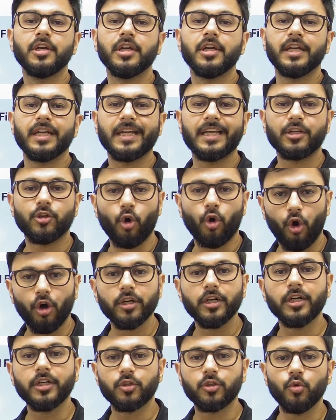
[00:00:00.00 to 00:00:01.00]
in order
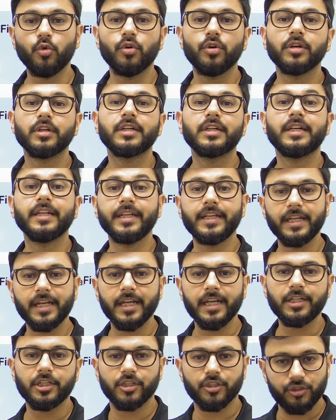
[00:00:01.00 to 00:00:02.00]
to
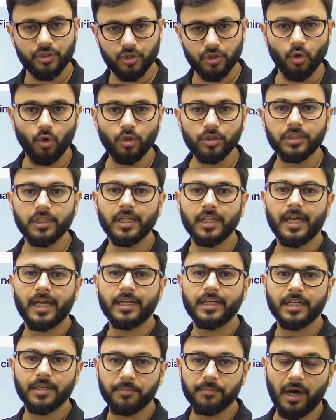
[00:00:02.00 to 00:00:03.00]
create growth and
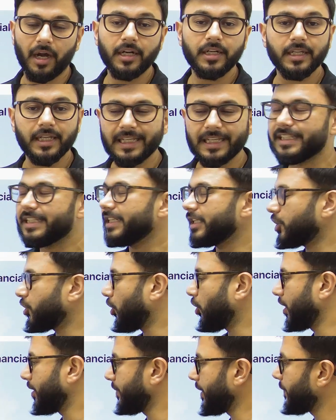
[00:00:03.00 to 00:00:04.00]
demand in the
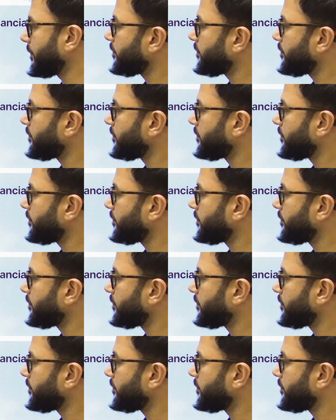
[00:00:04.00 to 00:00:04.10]
economy.